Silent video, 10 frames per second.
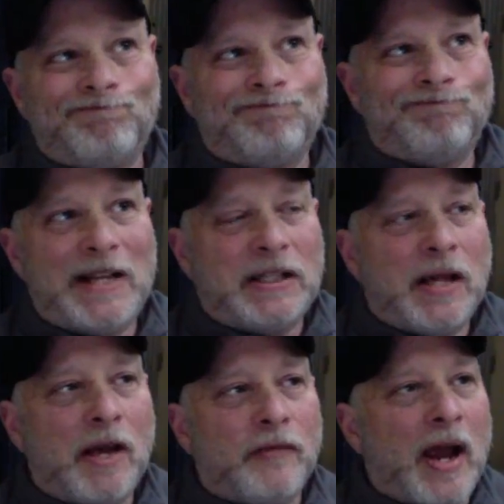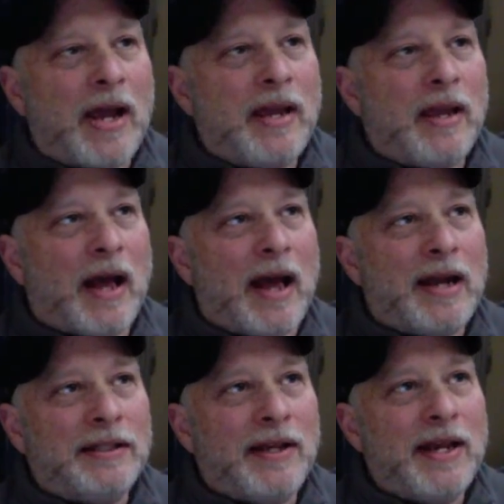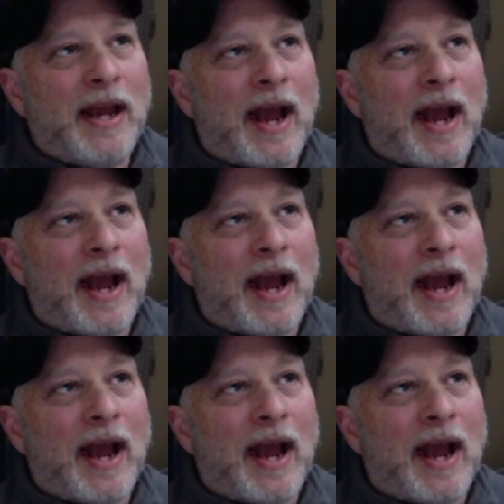It's tough. I think